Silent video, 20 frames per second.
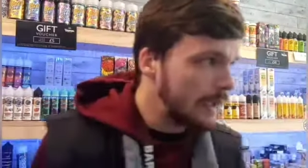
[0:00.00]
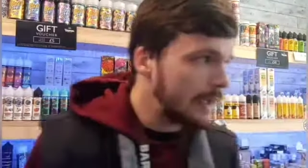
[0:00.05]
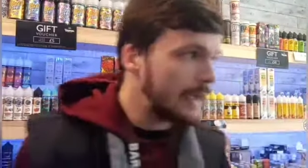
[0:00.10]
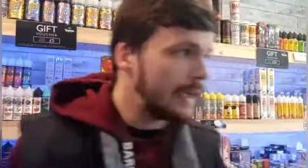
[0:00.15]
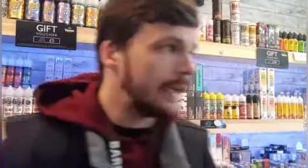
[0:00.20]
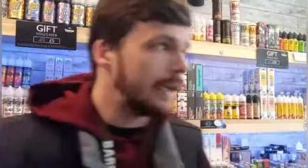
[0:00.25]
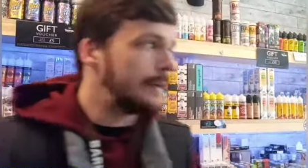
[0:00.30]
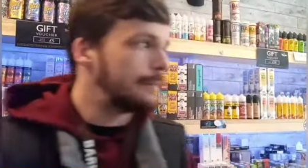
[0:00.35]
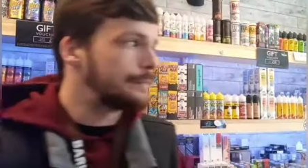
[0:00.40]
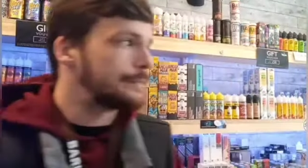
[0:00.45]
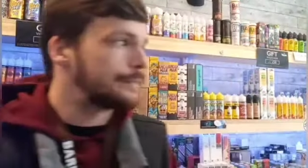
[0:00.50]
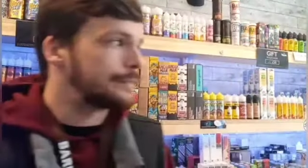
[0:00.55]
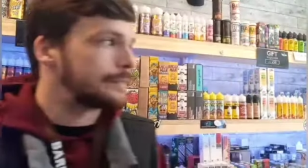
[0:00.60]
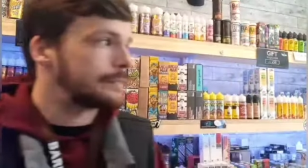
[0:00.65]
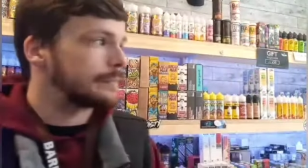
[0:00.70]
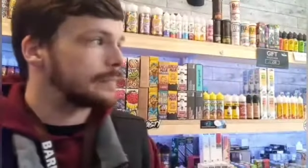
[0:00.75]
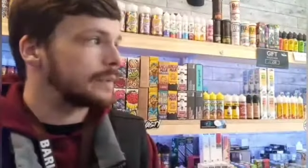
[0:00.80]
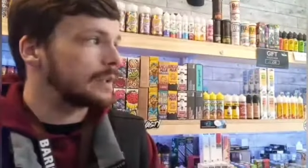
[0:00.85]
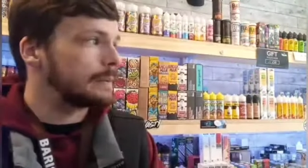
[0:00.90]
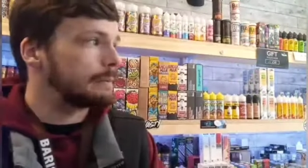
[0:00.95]
Um,
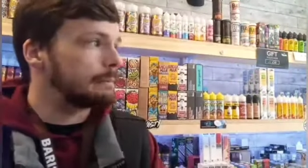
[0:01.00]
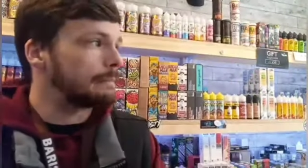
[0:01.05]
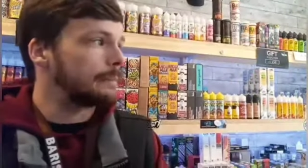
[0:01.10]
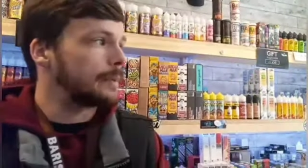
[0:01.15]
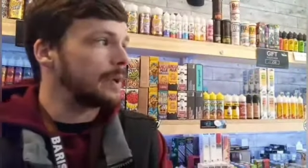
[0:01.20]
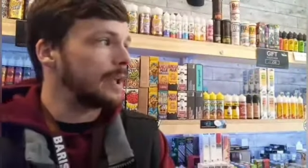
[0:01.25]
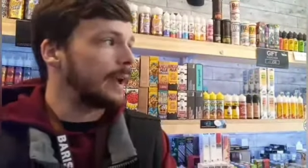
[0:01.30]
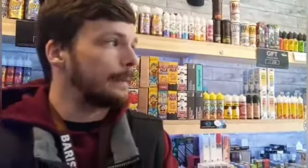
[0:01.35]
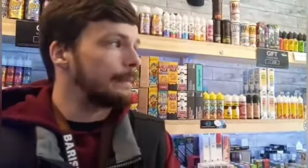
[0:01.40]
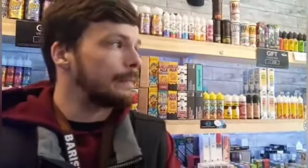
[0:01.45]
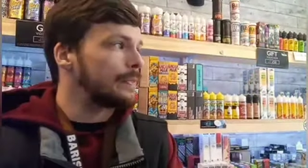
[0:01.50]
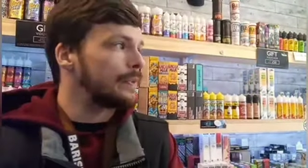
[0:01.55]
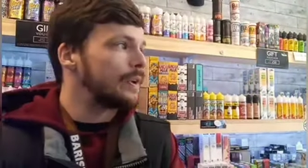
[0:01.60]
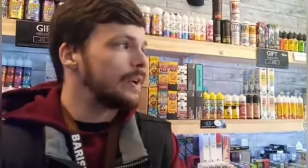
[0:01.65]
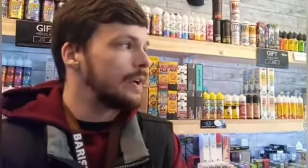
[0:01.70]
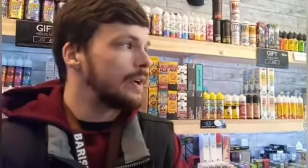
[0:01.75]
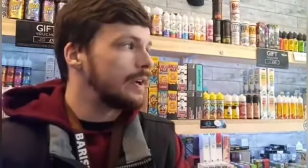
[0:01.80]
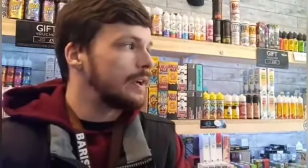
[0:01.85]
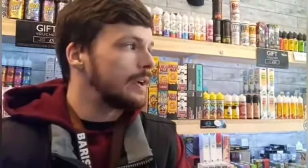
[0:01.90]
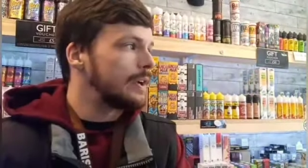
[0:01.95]
but yeah,
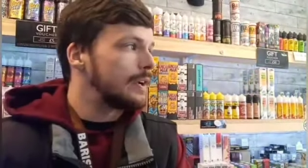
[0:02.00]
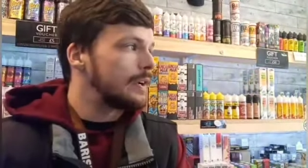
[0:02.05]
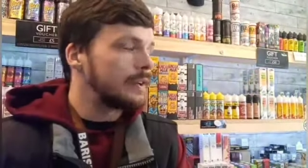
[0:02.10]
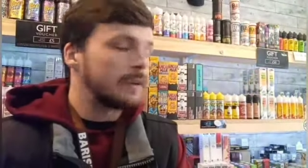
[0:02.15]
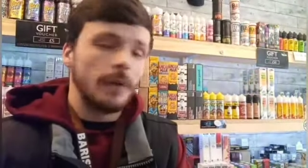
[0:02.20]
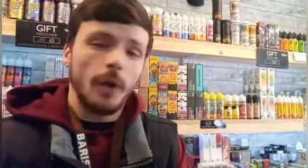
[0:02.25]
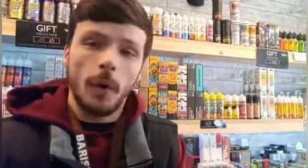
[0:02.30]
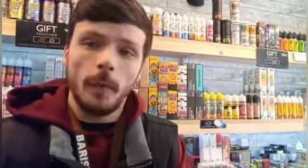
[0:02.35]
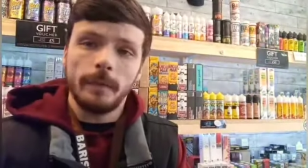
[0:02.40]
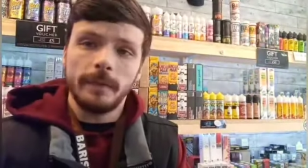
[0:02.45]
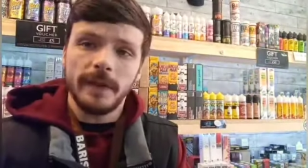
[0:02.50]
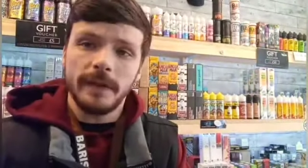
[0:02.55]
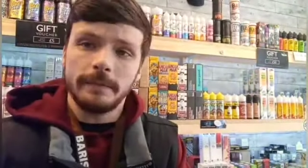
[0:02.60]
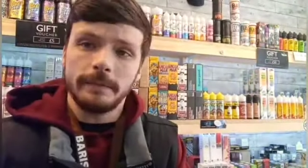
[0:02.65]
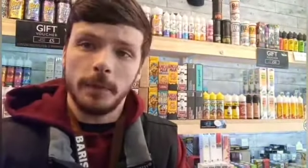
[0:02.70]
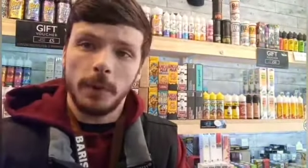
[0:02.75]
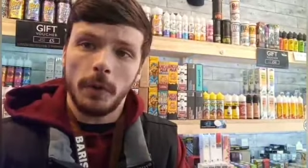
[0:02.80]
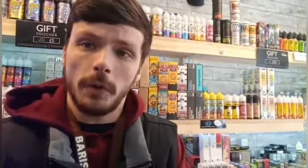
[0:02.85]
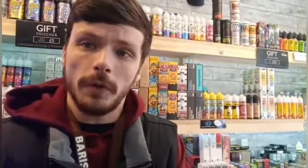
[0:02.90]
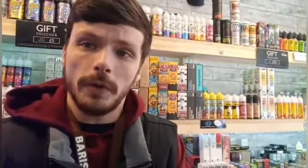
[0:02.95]
hopefully
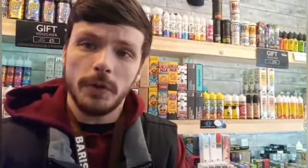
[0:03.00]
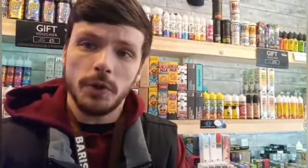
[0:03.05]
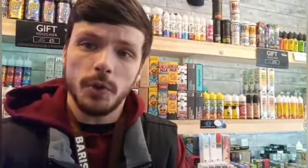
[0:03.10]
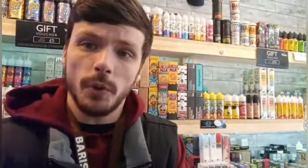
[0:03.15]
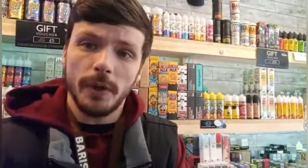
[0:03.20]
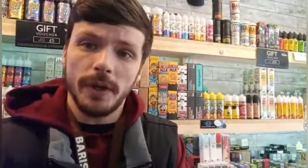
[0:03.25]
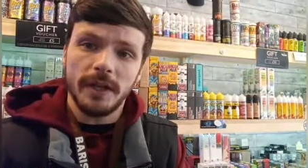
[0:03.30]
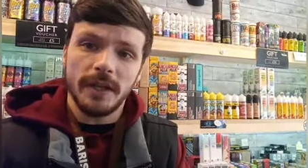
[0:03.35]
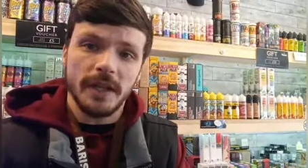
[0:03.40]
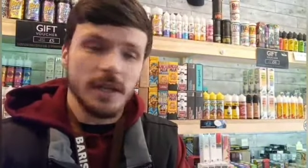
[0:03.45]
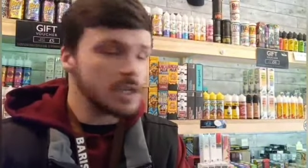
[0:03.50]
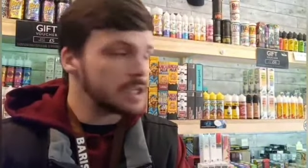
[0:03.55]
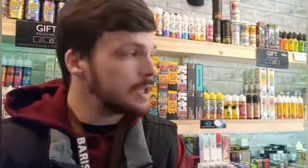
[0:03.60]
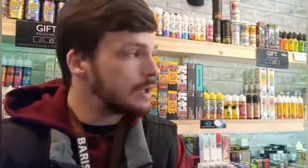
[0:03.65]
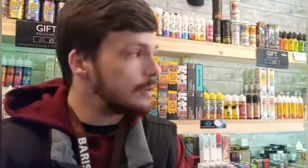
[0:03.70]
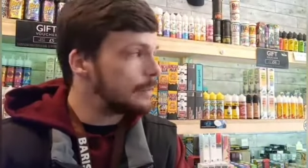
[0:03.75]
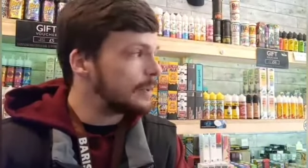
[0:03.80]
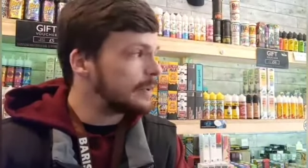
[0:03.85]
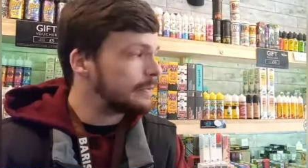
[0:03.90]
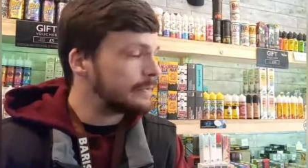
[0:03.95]
we're all enjoying this
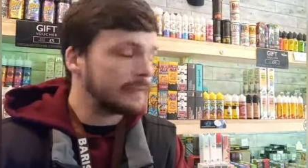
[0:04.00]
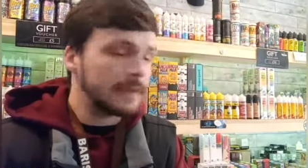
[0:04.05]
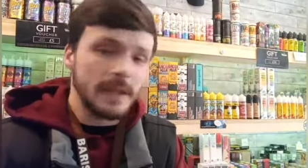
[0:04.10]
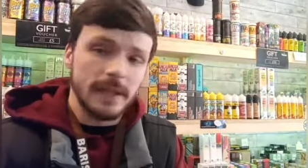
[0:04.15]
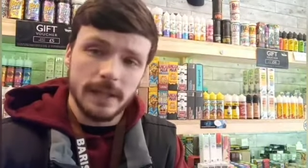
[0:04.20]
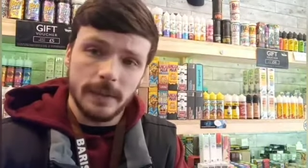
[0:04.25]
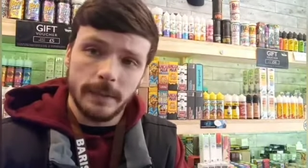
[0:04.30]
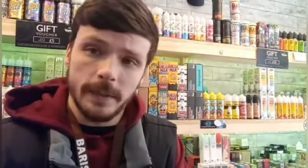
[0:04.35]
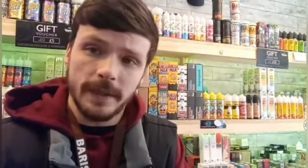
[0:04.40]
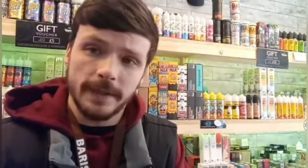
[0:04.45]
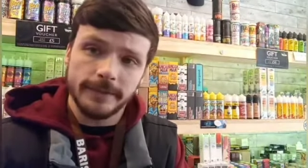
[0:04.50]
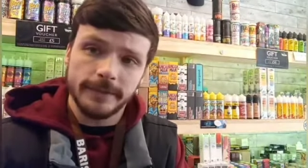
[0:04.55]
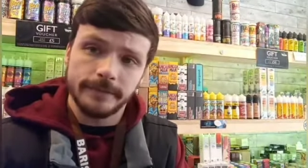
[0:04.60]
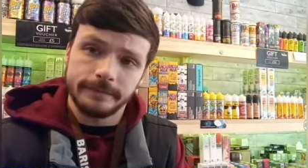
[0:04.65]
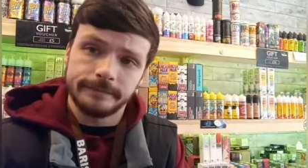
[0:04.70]
little bit of freedom here.